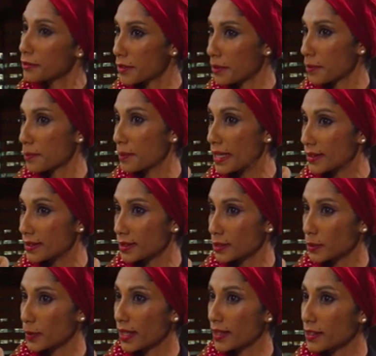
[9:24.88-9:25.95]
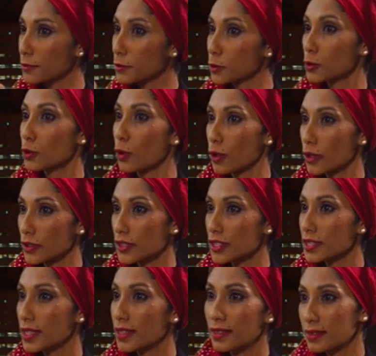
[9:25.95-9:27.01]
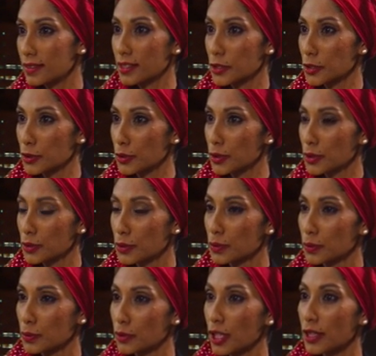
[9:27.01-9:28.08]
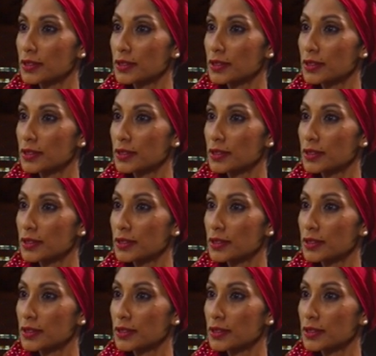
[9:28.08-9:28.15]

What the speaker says: from a patent, where if you launch, then you not